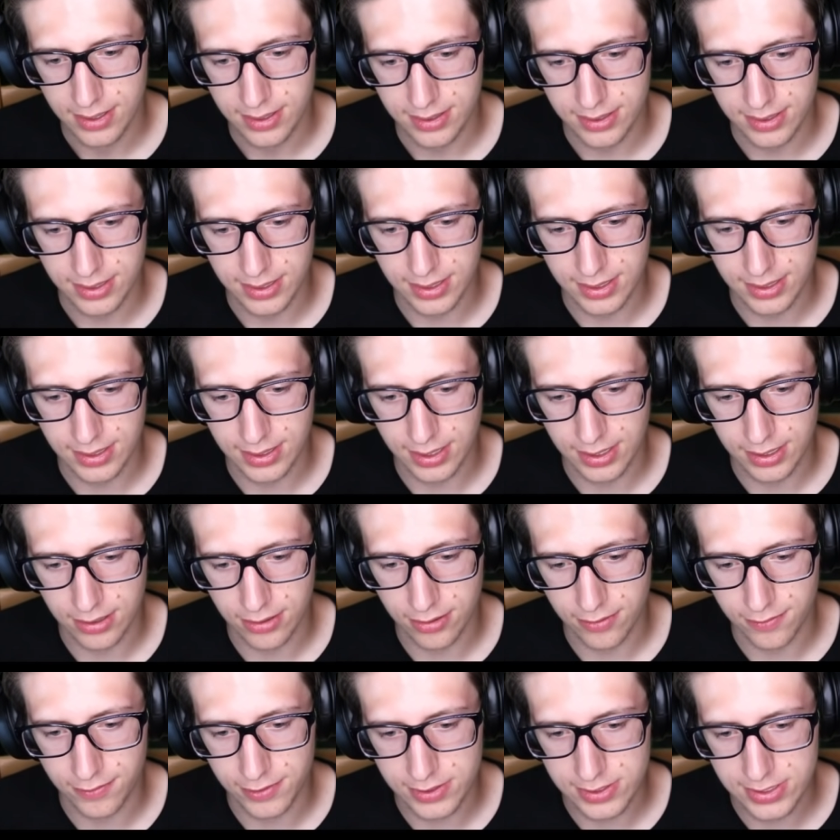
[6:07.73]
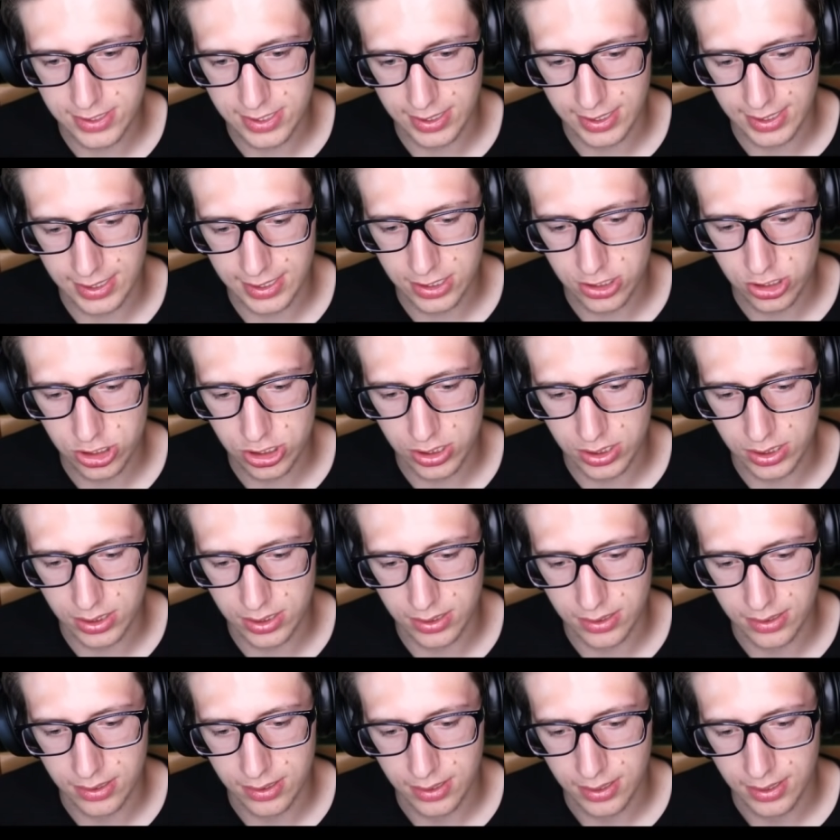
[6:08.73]
The layer of
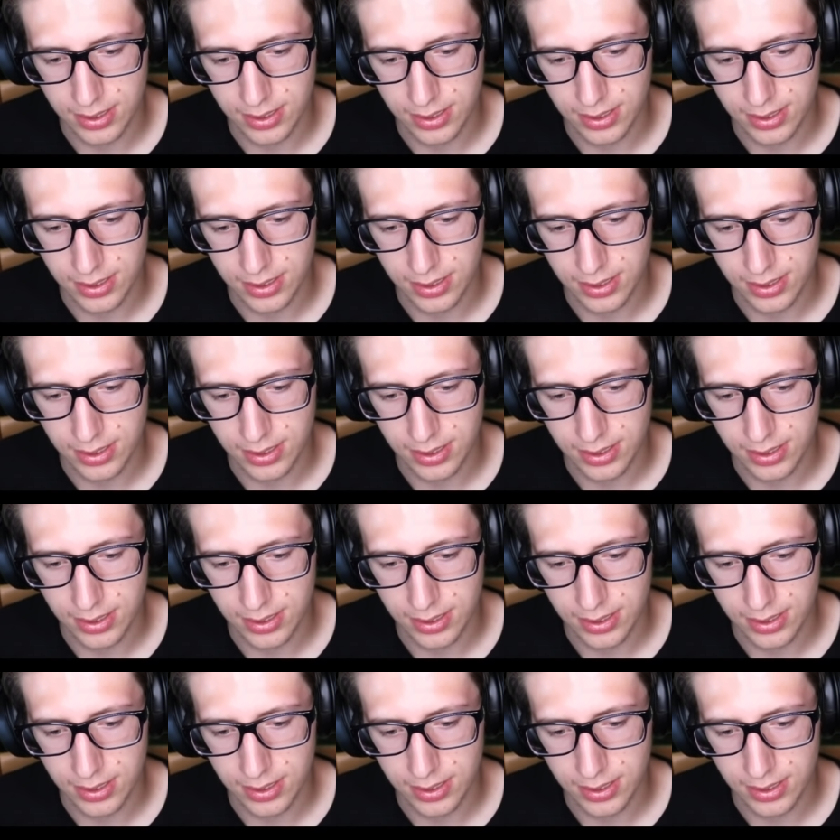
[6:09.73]
insulation.